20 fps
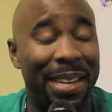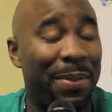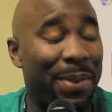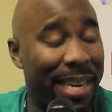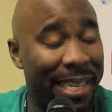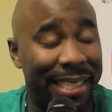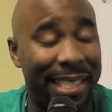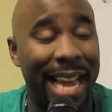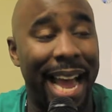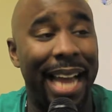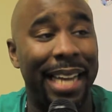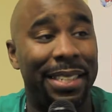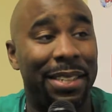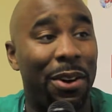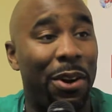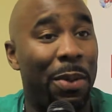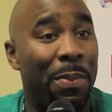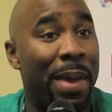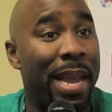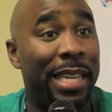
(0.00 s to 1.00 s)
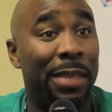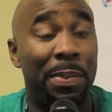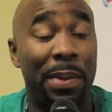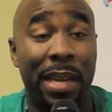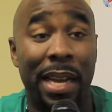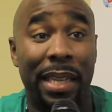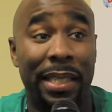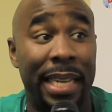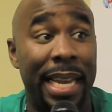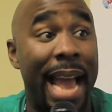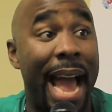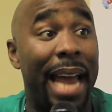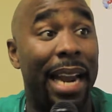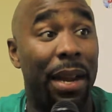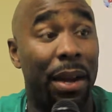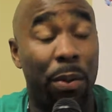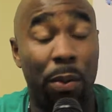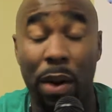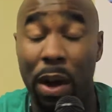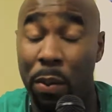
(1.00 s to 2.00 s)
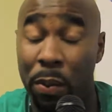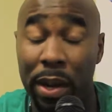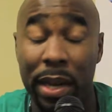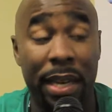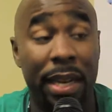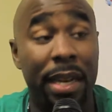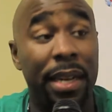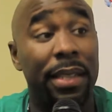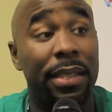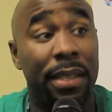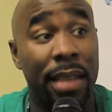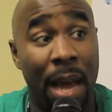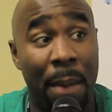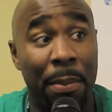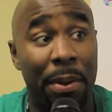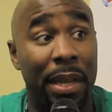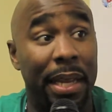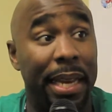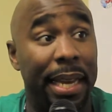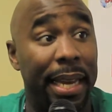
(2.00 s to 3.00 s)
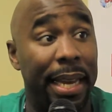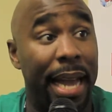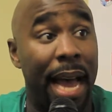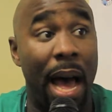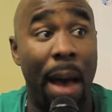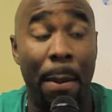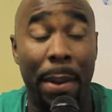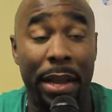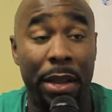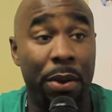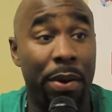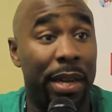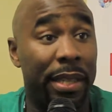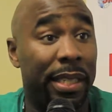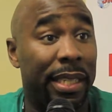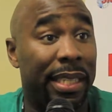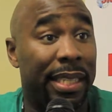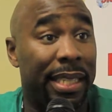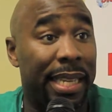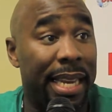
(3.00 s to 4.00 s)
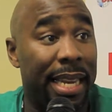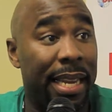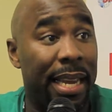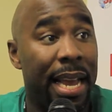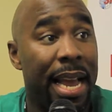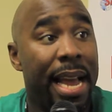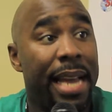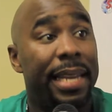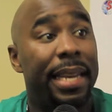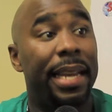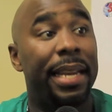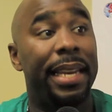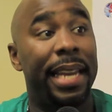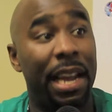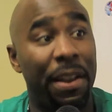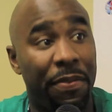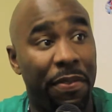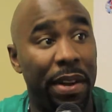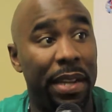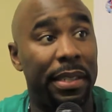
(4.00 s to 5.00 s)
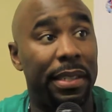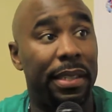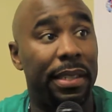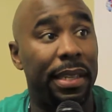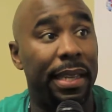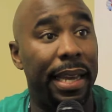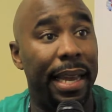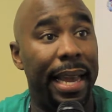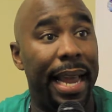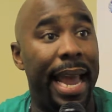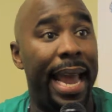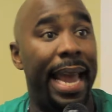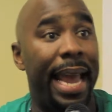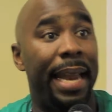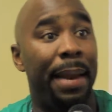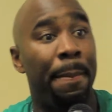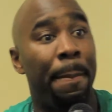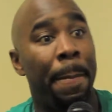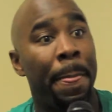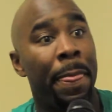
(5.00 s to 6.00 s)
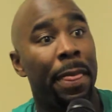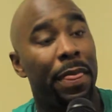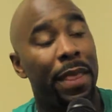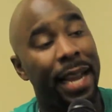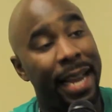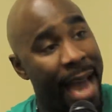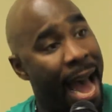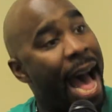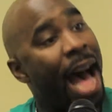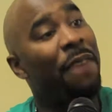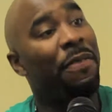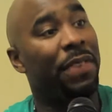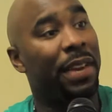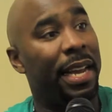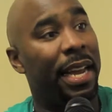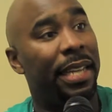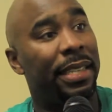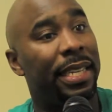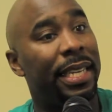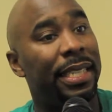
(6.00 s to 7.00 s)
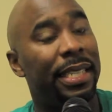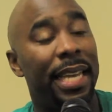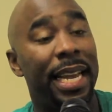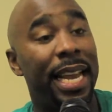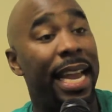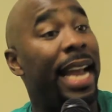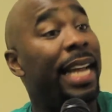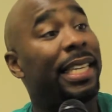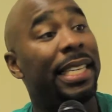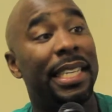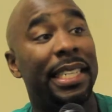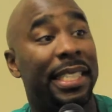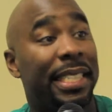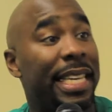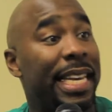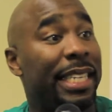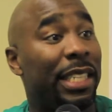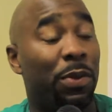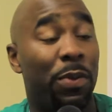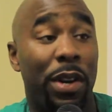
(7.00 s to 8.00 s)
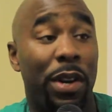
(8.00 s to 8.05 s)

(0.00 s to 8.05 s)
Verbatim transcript: they signed Jodie Meeks oh, because yeah, yeah. he had a, a, really good summer league. I mean, you can just see the difference right. and the confidence. He's, he ended the season with a